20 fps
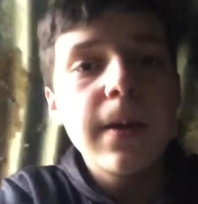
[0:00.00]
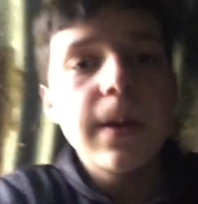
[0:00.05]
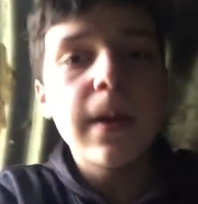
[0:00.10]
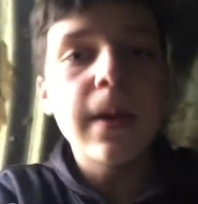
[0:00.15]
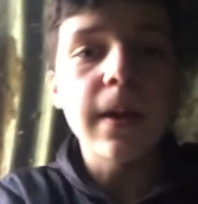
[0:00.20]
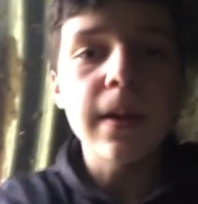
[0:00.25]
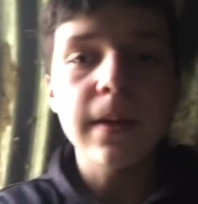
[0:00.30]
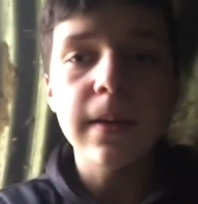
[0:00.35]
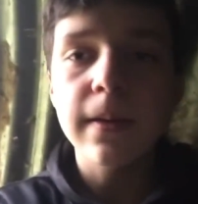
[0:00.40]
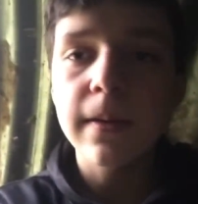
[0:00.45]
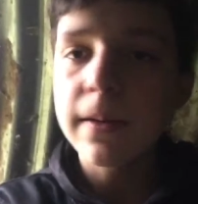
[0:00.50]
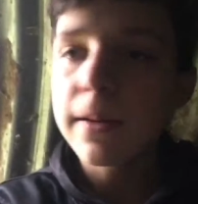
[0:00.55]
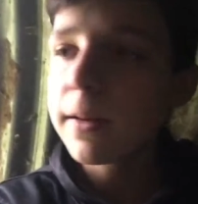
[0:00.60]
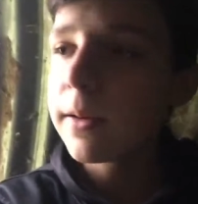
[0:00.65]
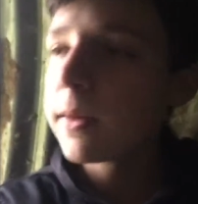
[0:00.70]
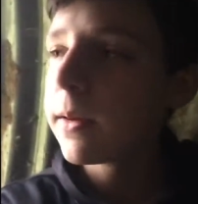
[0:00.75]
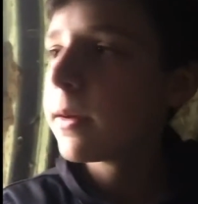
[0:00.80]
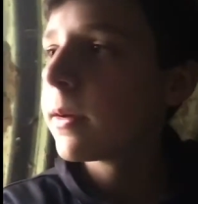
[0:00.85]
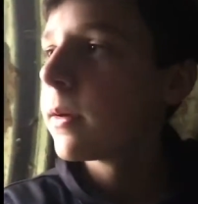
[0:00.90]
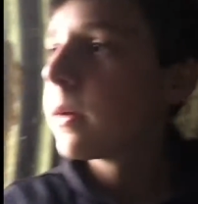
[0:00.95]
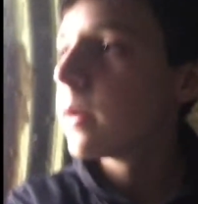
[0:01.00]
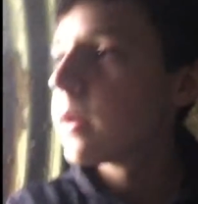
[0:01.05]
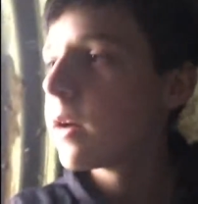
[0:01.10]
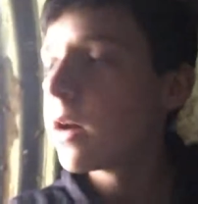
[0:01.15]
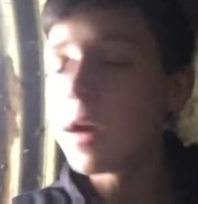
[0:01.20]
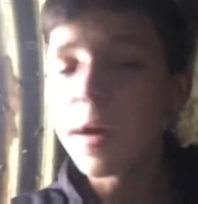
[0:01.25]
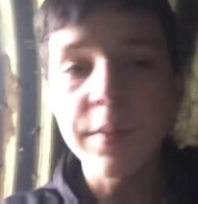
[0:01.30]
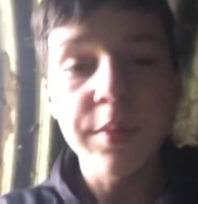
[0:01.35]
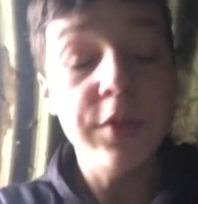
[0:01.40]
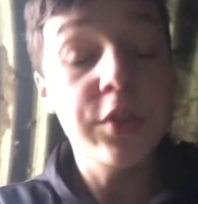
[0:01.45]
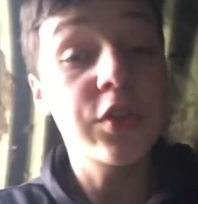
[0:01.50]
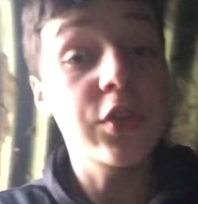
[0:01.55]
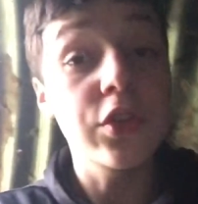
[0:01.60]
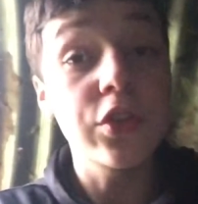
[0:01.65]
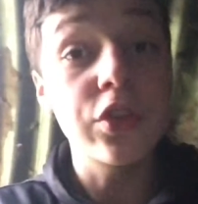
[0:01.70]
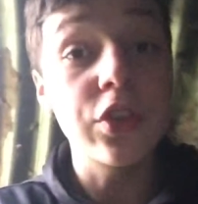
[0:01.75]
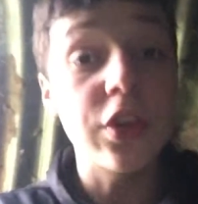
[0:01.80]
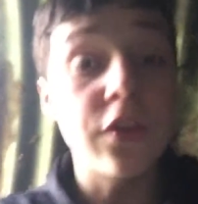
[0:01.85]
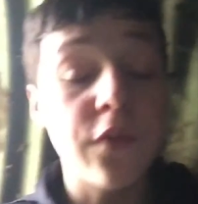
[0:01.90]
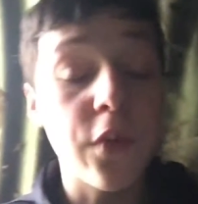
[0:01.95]
And I've been
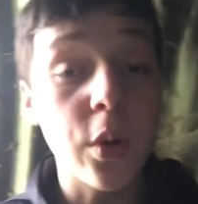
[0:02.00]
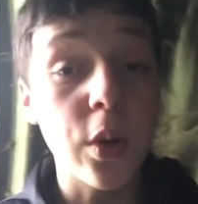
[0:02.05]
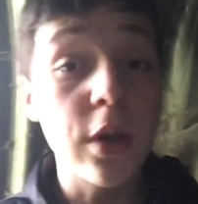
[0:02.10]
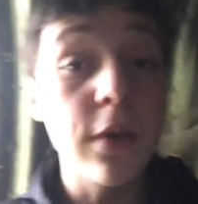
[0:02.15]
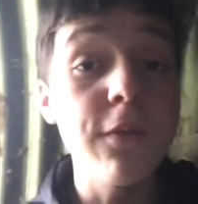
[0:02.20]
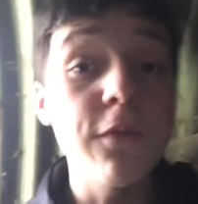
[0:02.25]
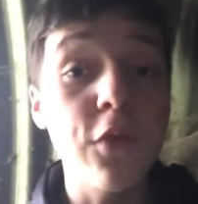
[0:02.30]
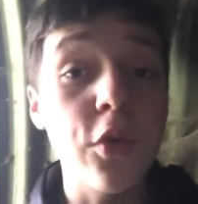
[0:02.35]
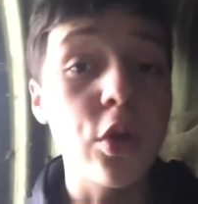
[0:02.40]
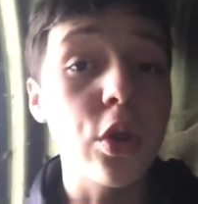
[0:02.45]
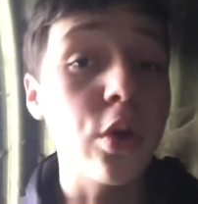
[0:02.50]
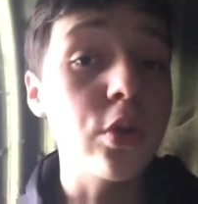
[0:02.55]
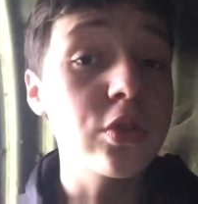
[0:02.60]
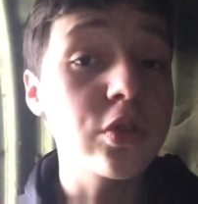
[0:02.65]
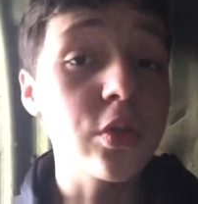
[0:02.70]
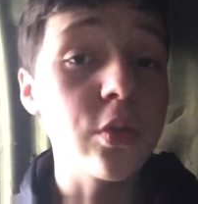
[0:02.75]
searching for him for those